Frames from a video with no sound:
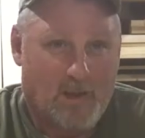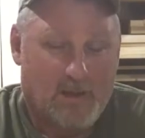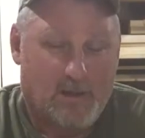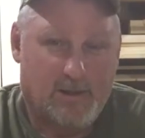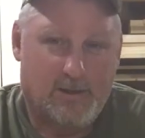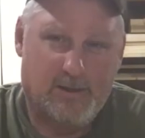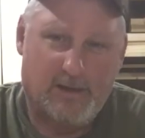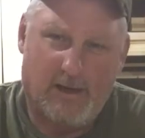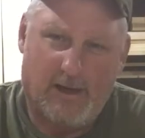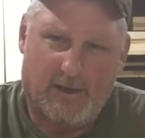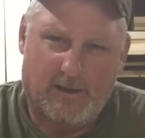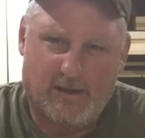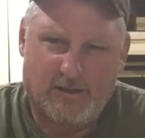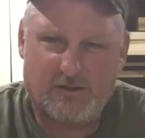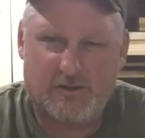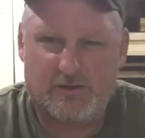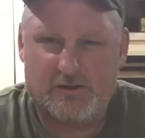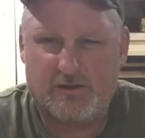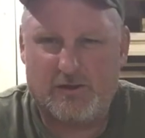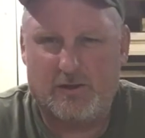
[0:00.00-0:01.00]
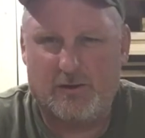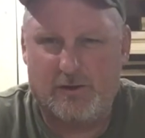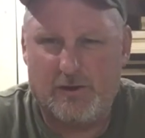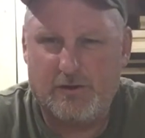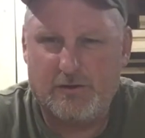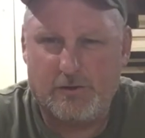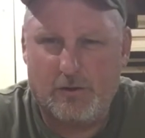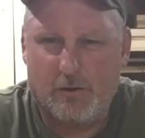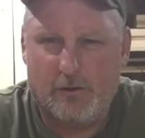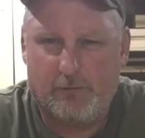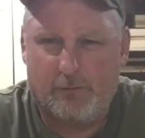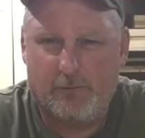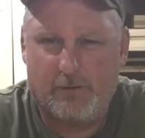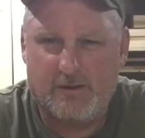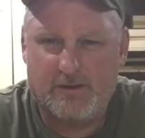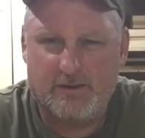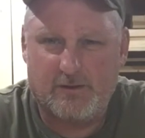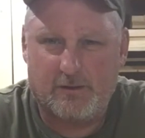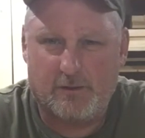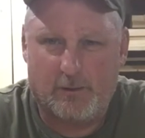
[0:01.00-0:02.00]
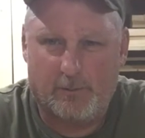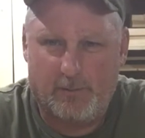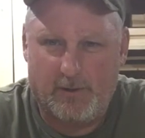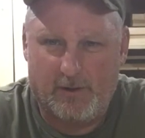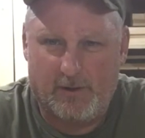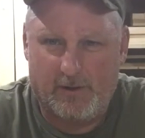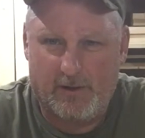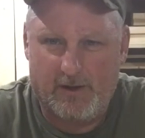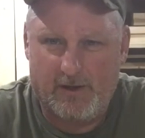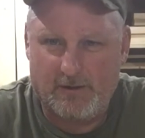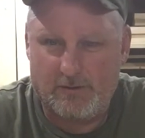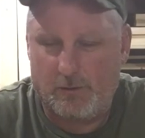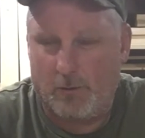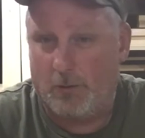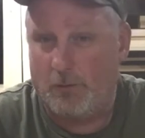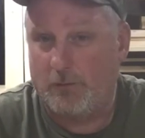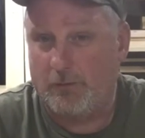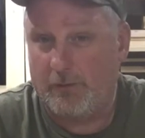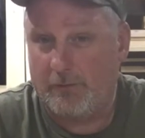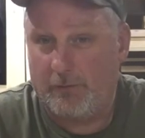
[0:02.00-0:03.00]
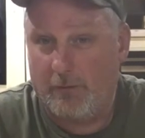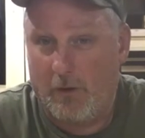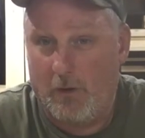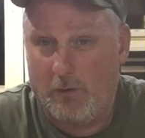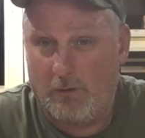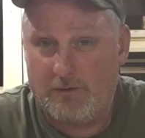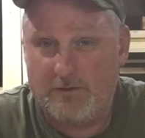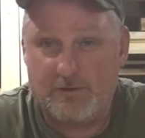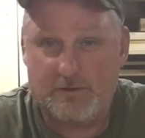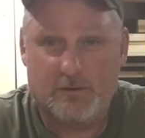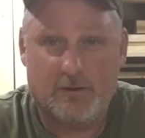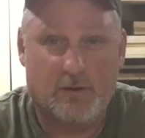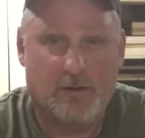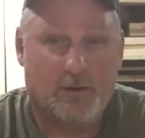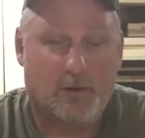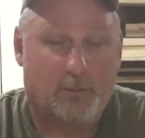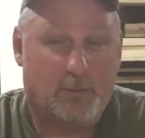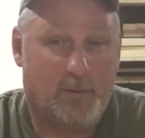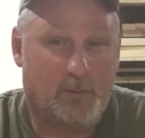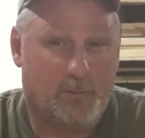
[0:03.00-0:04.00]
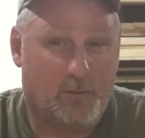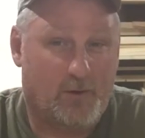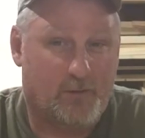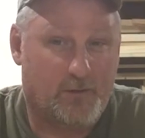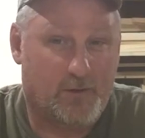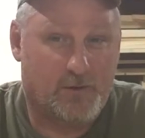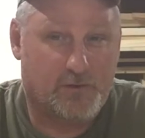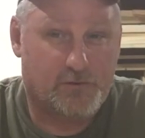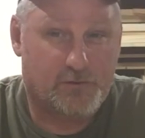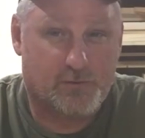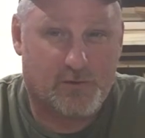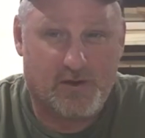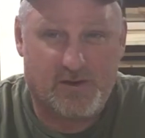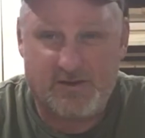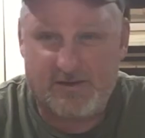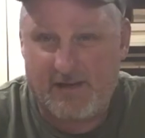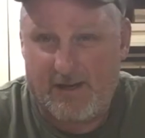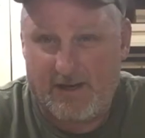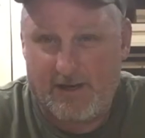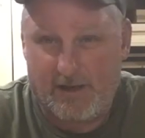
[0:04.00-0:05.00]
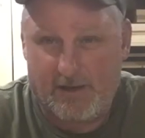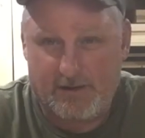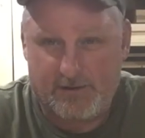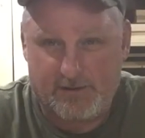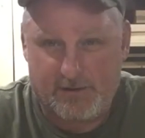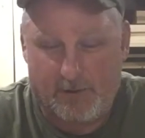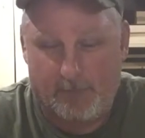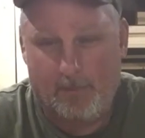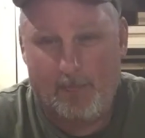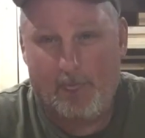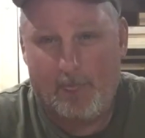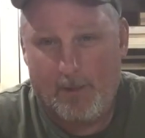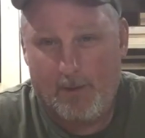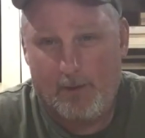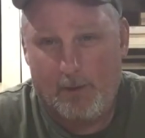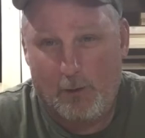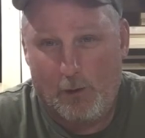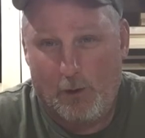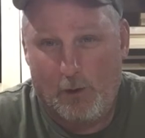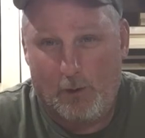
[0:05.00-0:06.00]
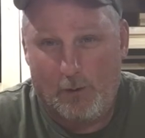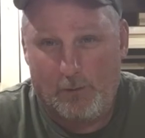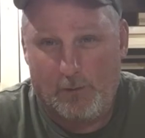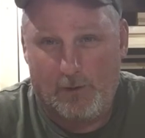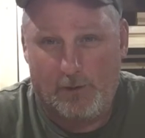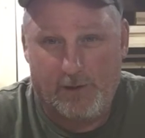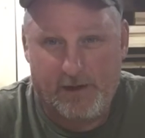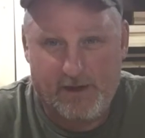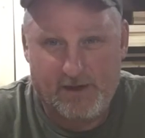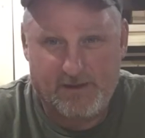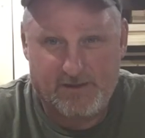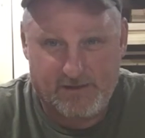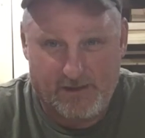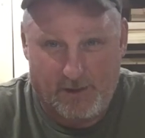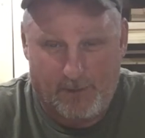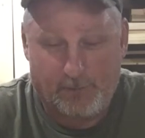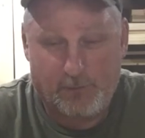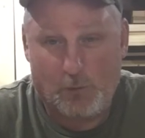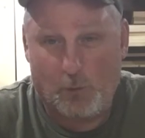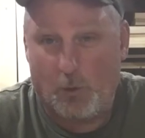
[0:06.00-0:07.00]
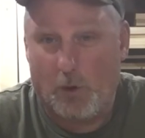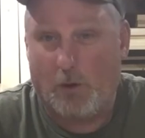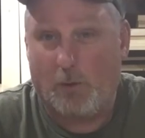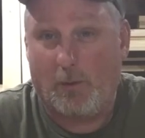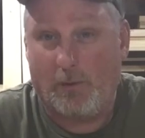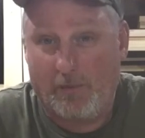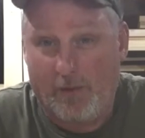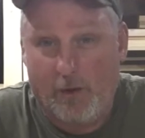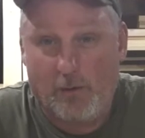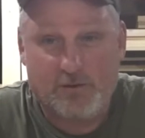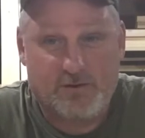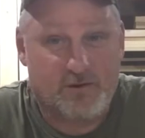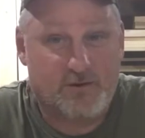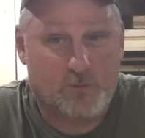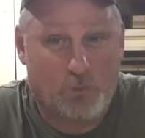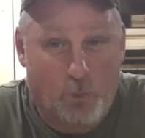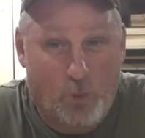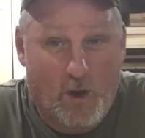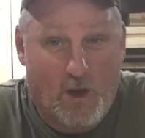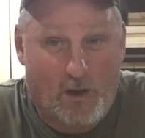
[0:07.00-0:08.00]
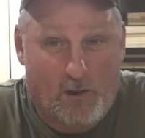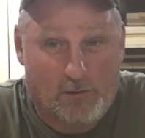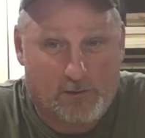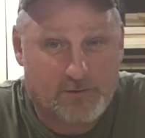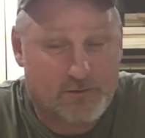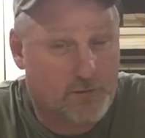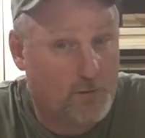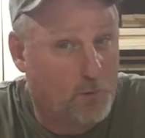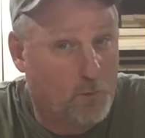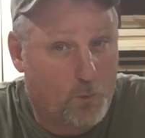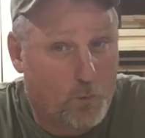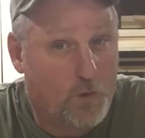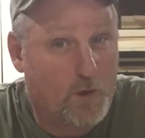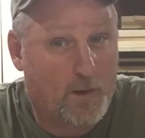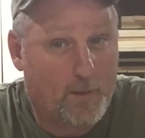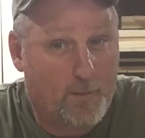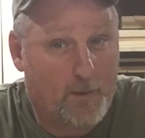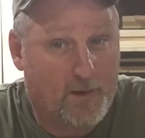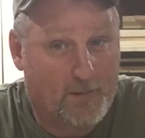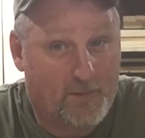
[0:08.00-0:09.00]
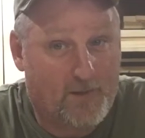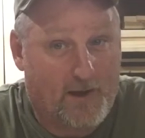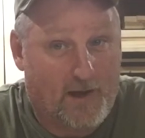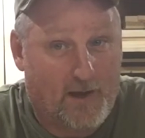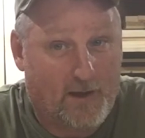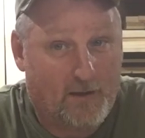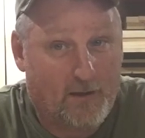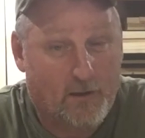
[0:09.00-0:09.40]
not necessarily as good of physical abilities, older folks, people who have injuries, that kind of stuff. The league is set up to work with those as well. So don't worry about that.